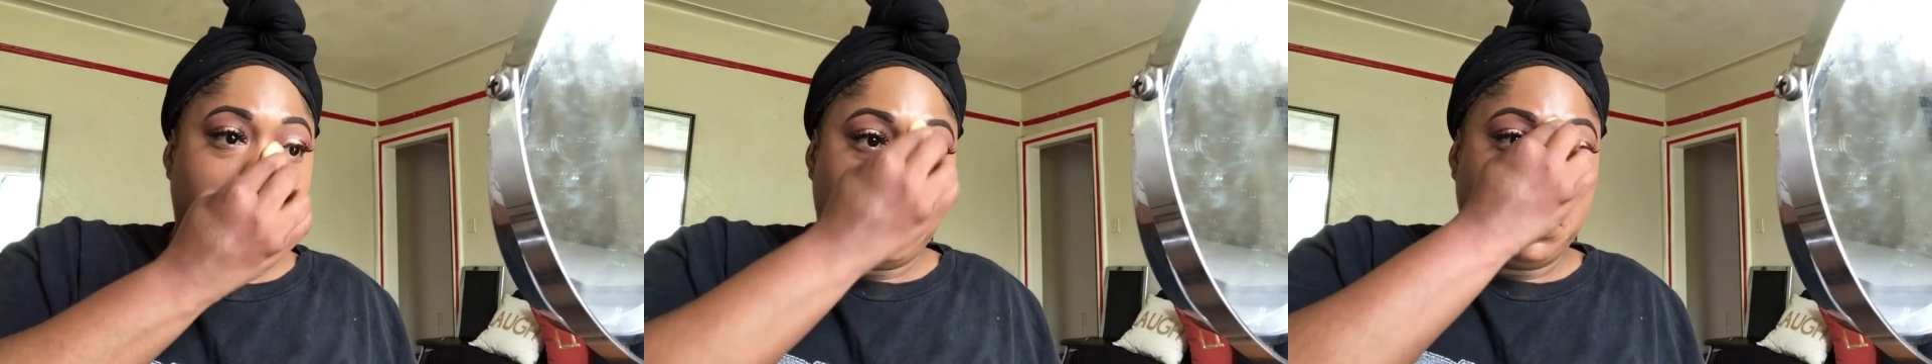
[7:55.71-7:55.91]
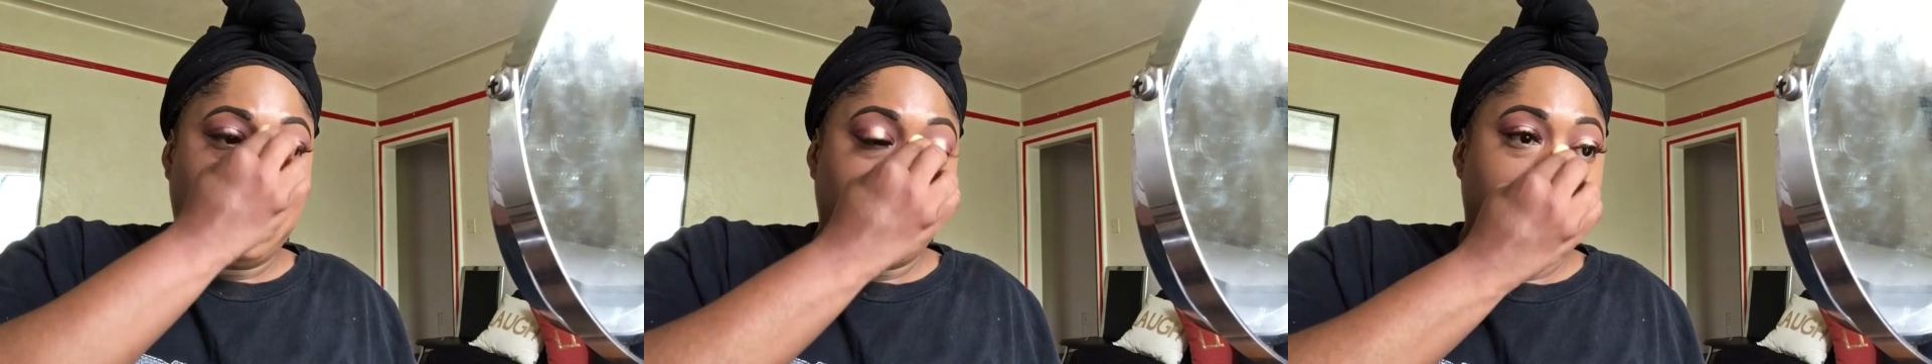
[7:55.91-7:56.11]

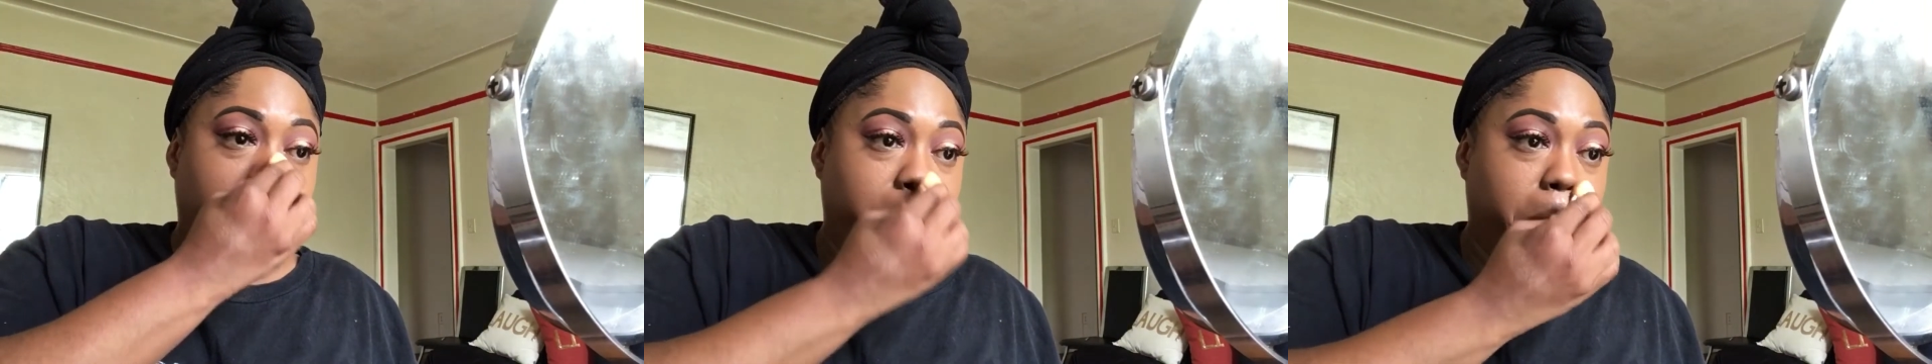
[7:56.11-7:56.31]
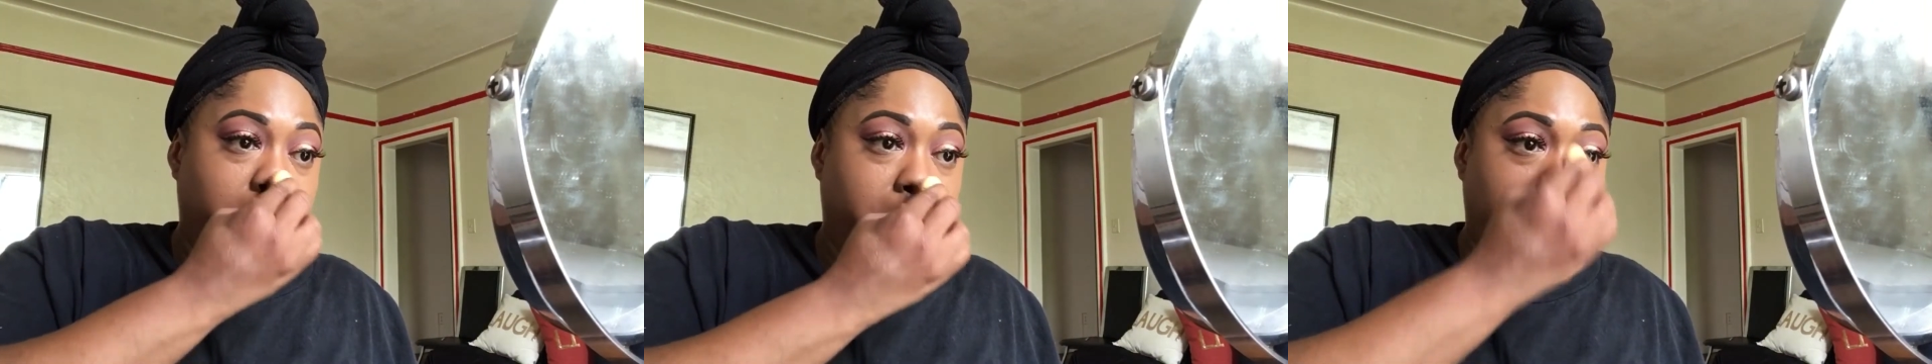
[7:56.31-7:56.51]
if you
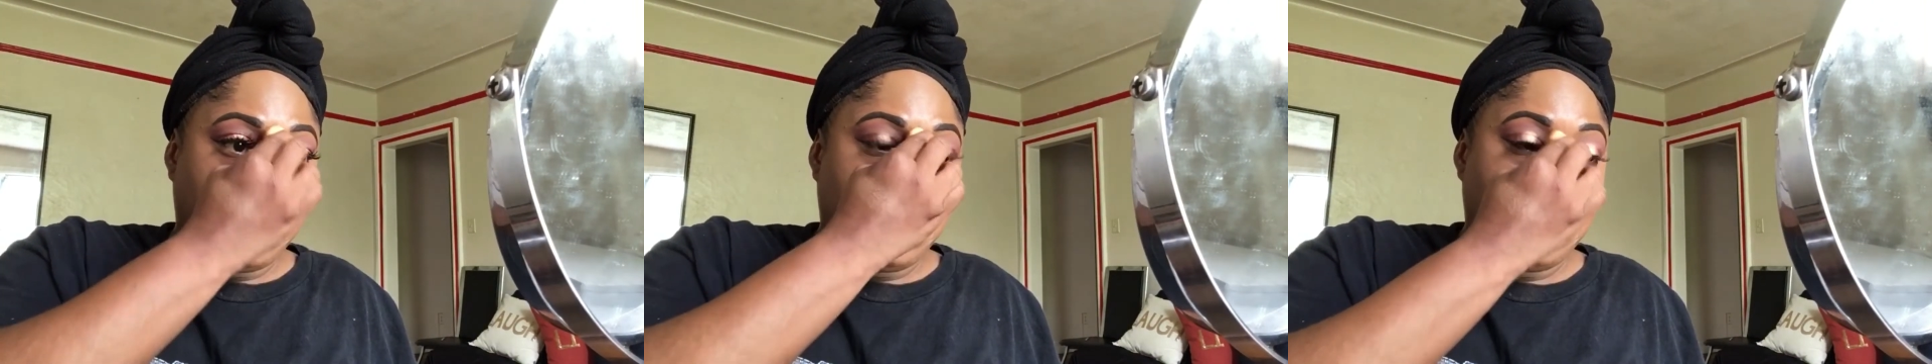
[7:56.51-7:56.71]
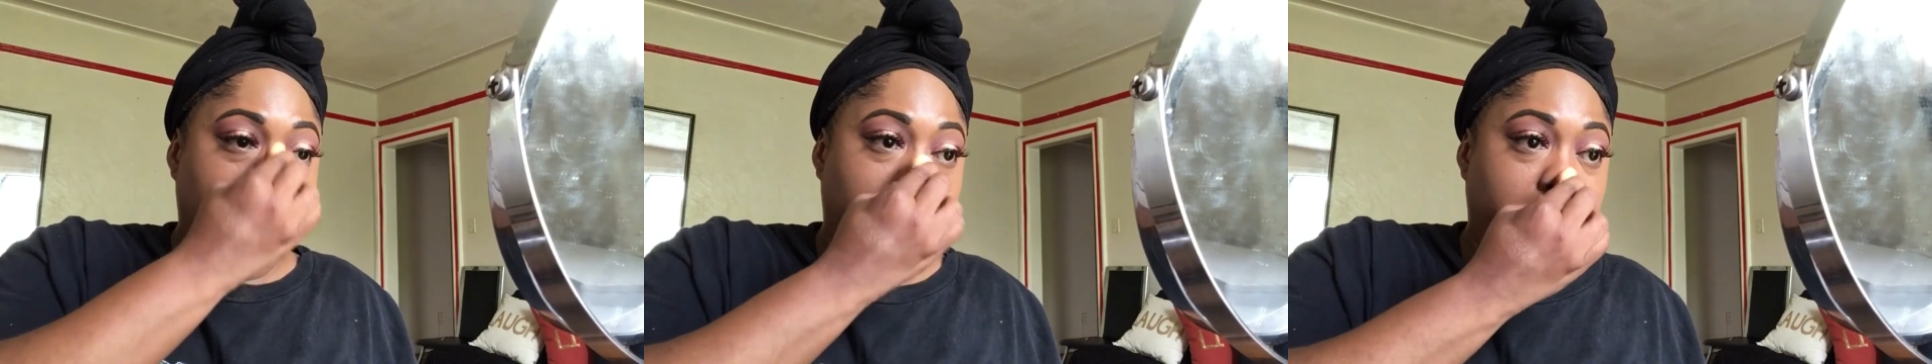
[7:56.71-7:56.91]
want your
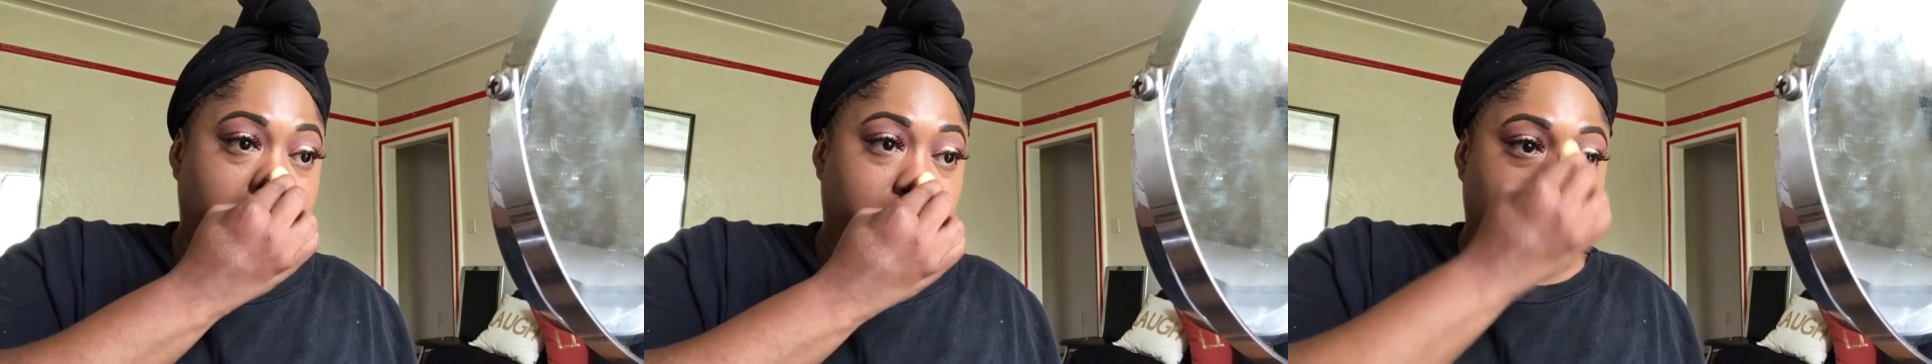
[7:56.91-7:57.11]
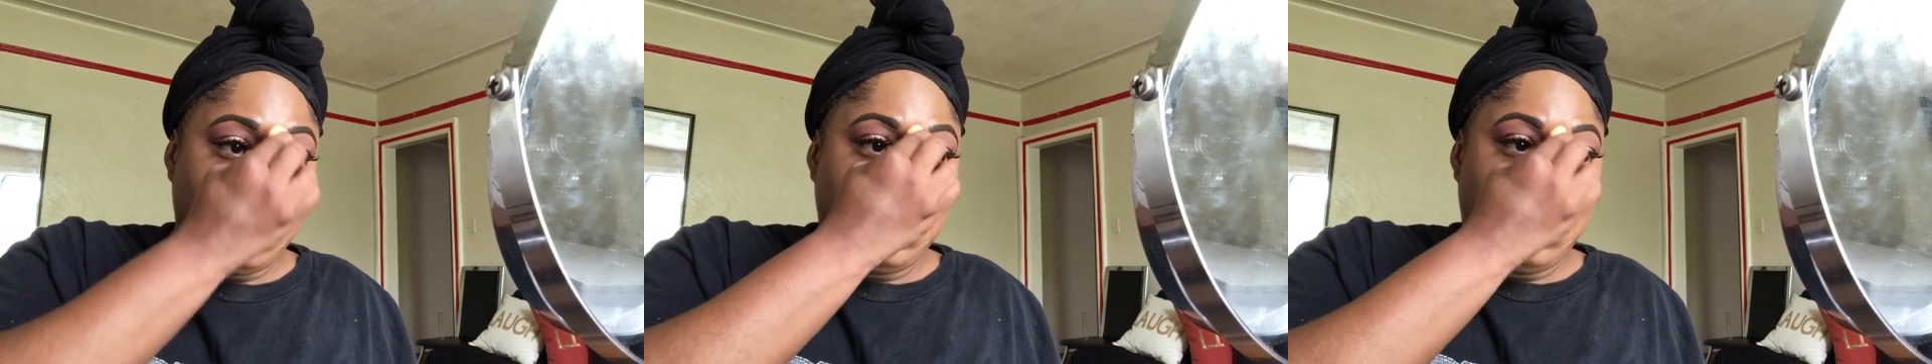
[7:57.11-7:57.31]
concealer
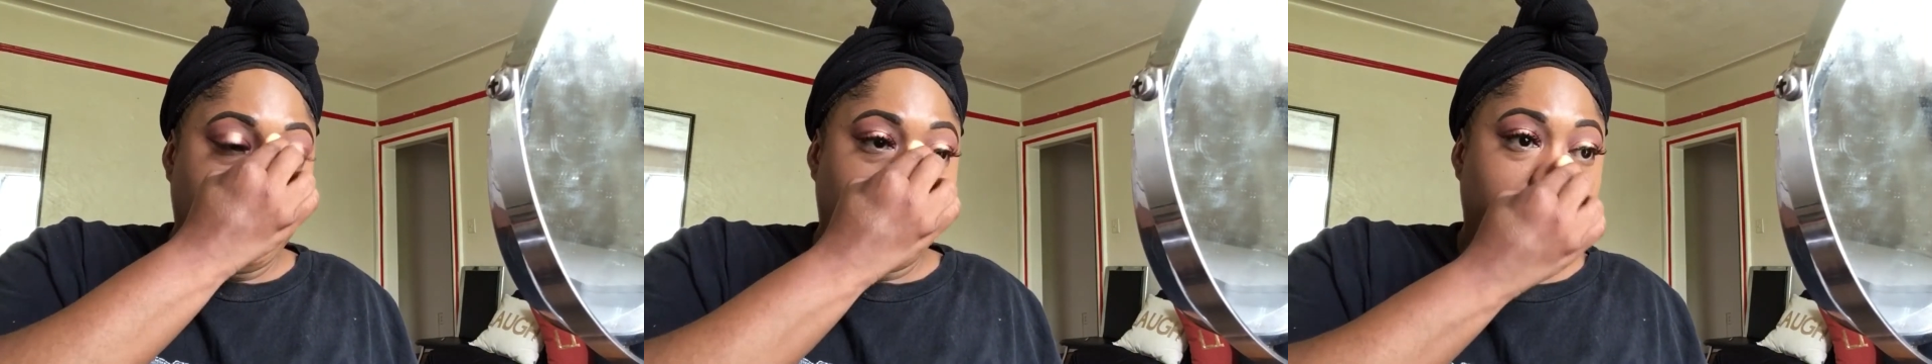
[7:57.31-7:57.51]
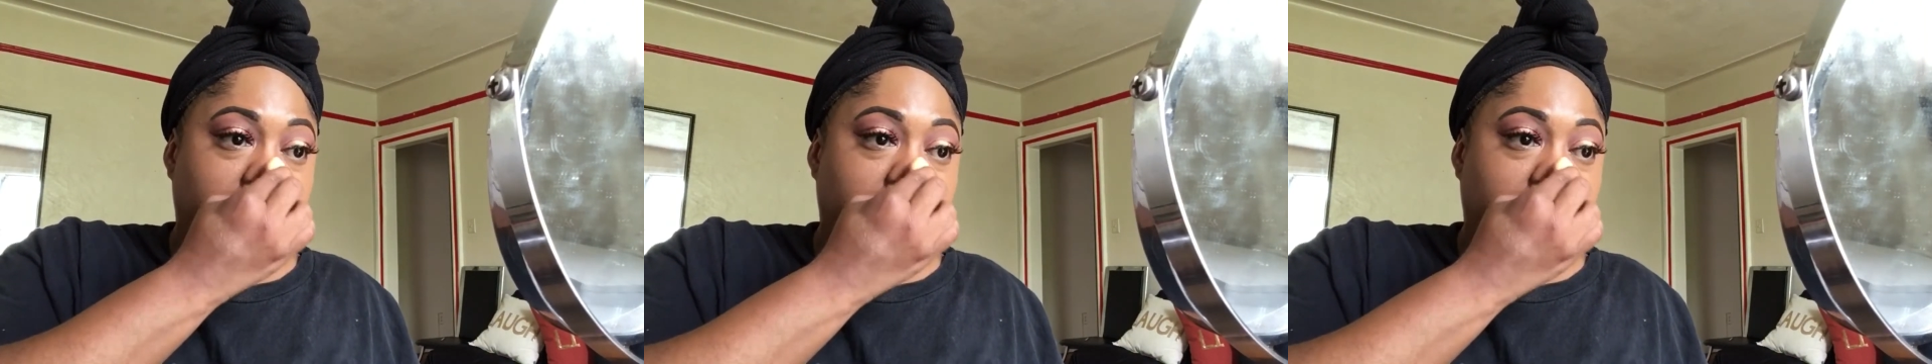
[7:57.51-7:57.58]
to blend